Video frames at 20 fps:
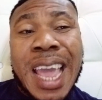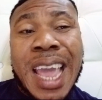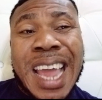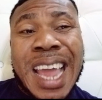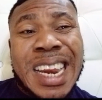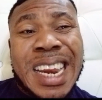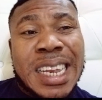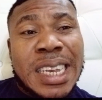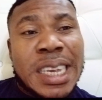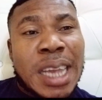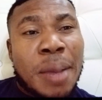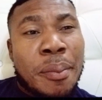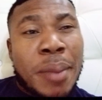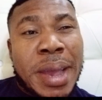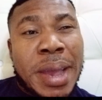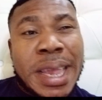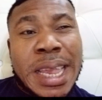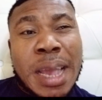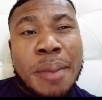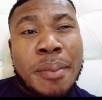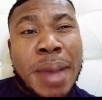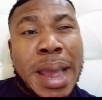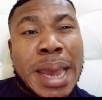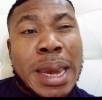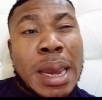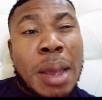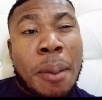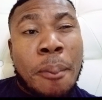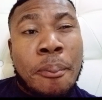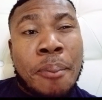any yama
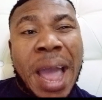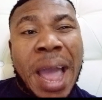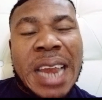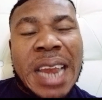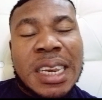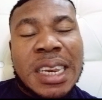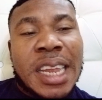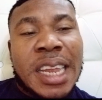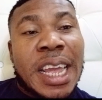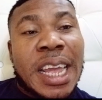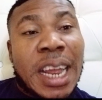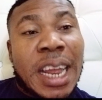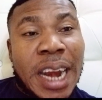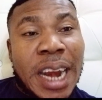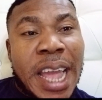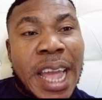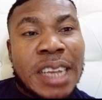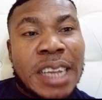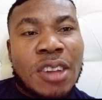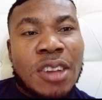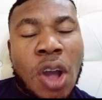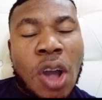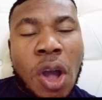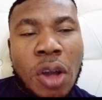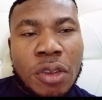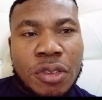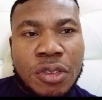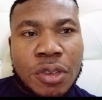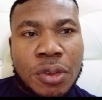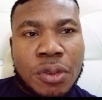in your body, they clear it
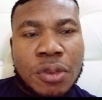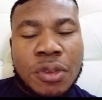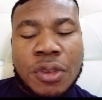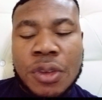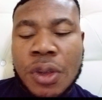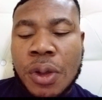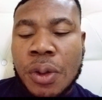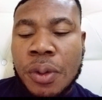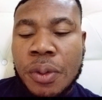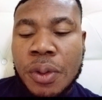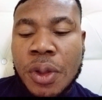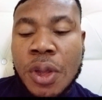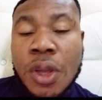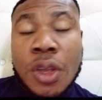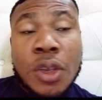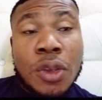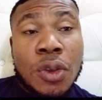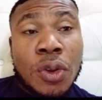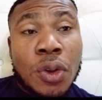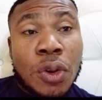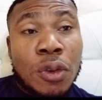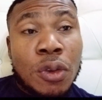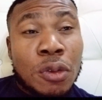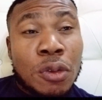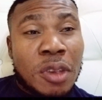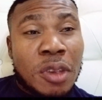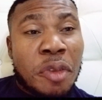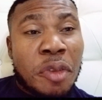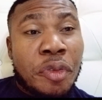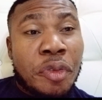also. So you're gonna
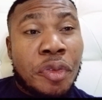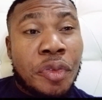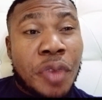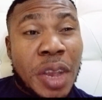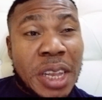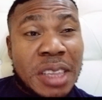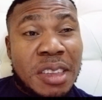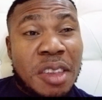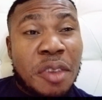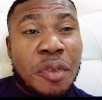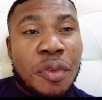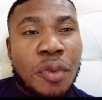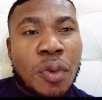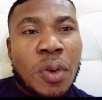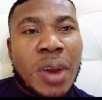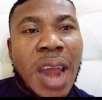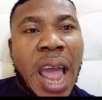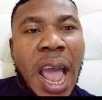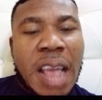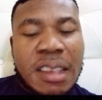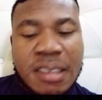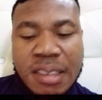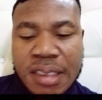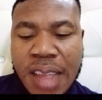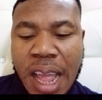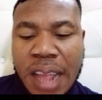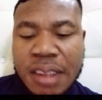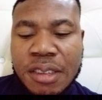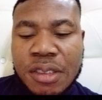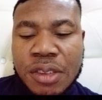use effective one as
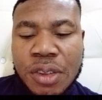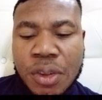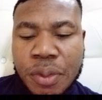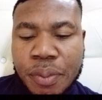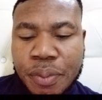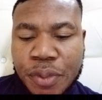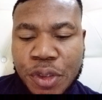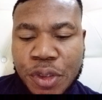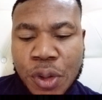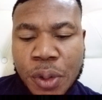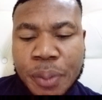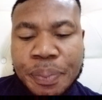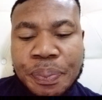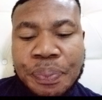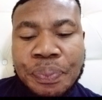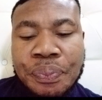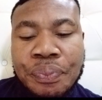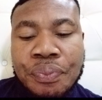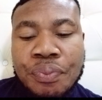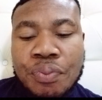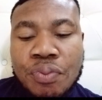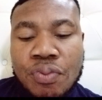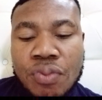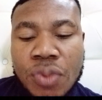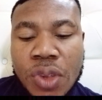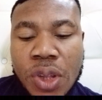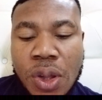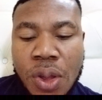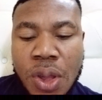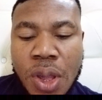that's the. So
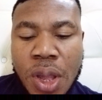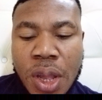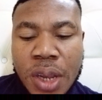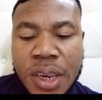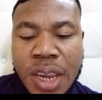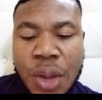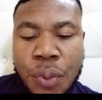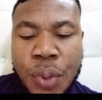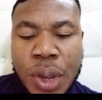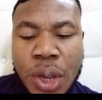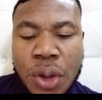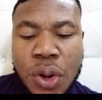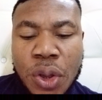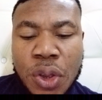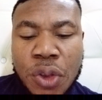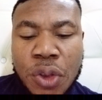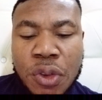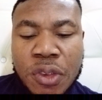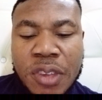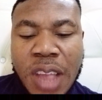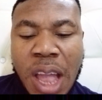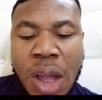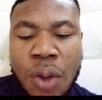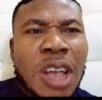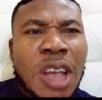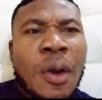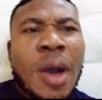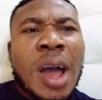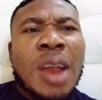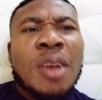then we're gonna use
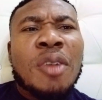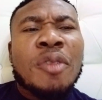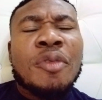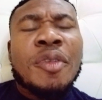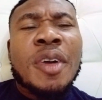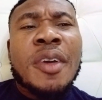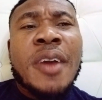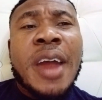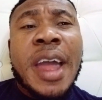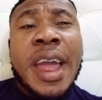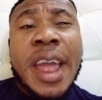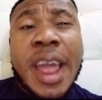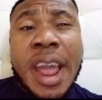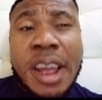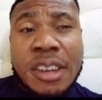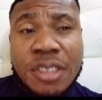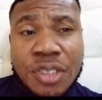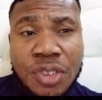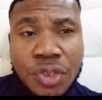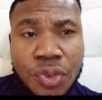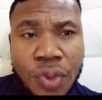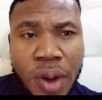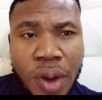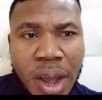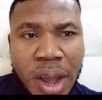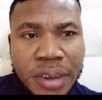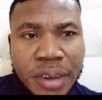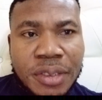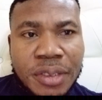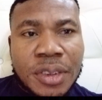our aloe vera
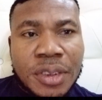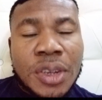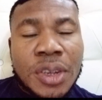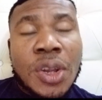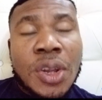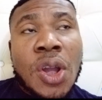extract.